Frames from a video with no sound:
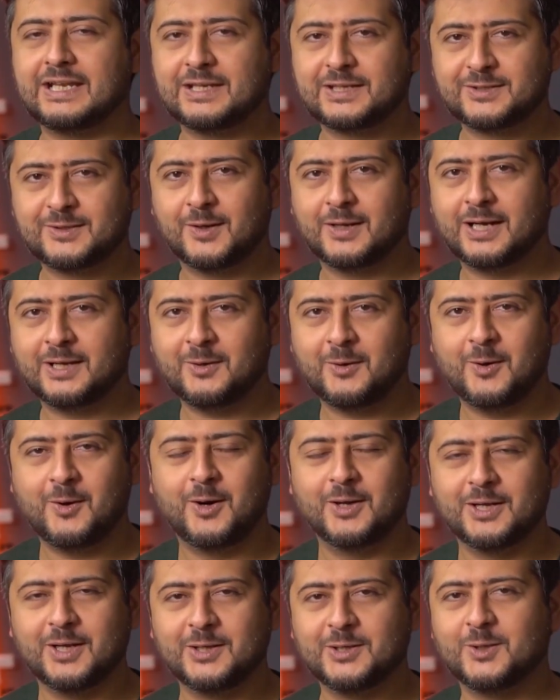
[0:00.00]
install it
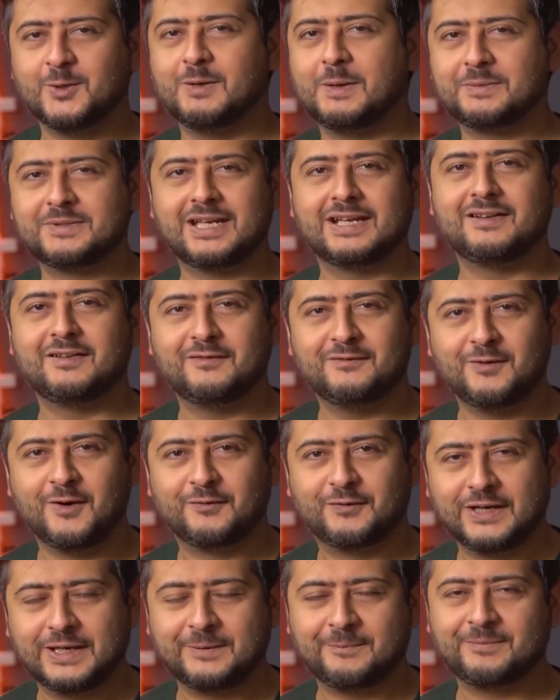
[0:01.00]
on your website for
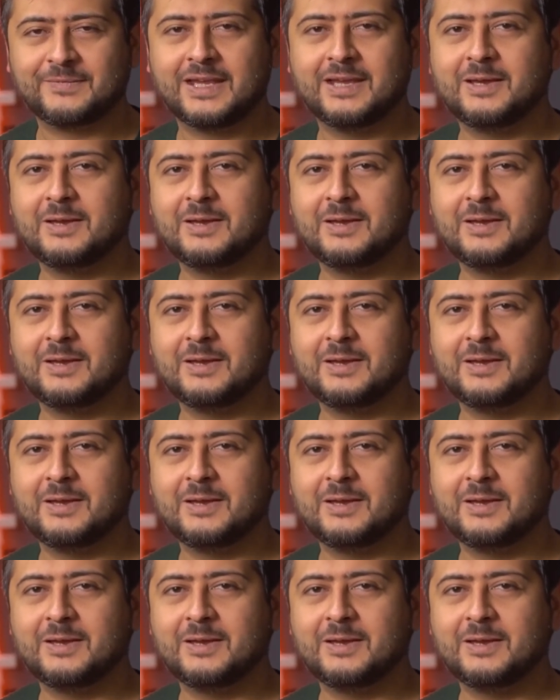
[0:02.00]
free.